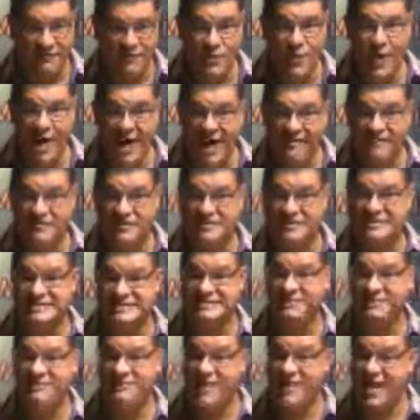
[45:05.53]
If you
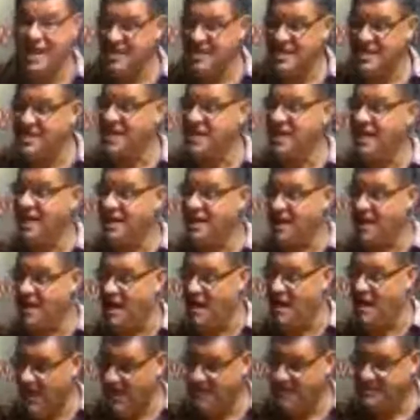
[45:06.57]
have faith
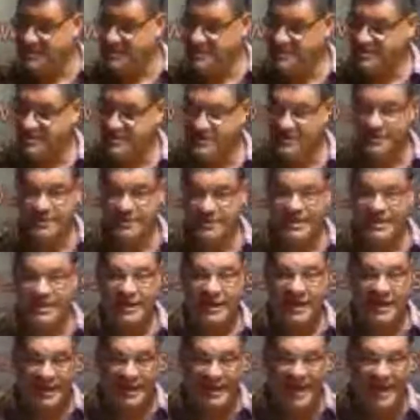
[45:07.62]
in God,
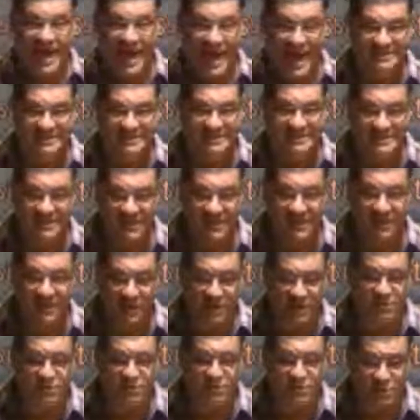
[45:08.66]
He has
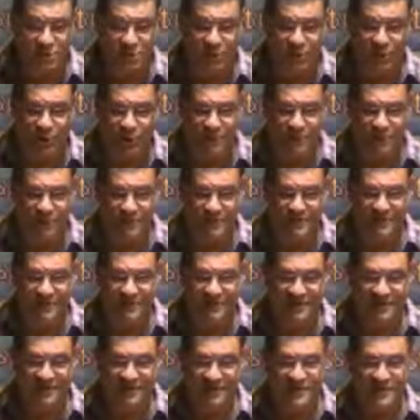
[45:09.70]
the control.
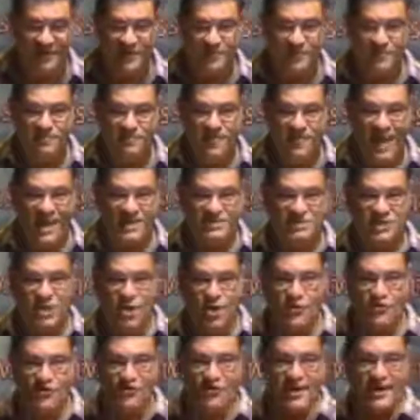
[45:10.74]
You pass
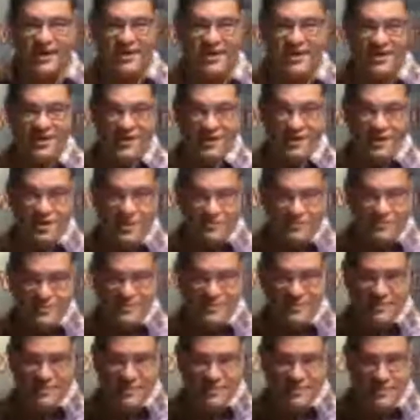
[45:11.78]
on the gear of
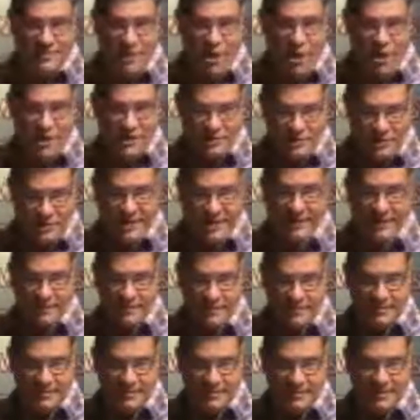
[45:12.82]
the car to Him.
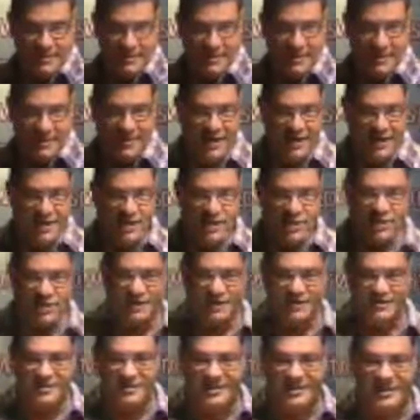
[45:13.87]
You
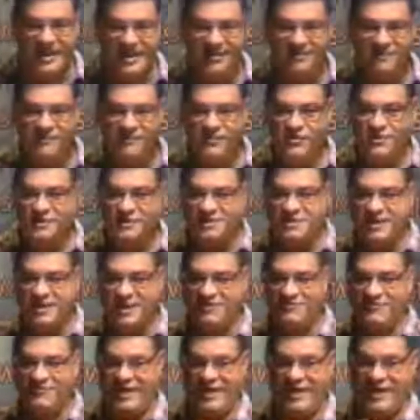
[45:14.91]
give
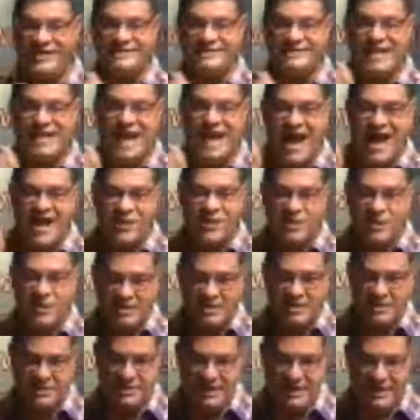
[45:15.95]
yourself entirely
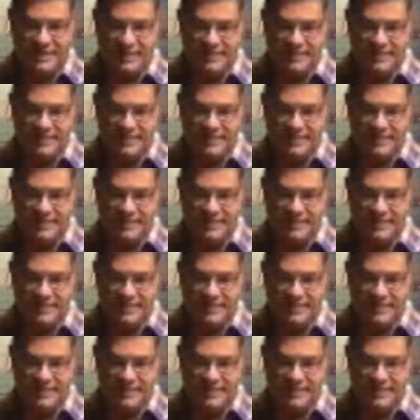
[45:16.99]
to Him.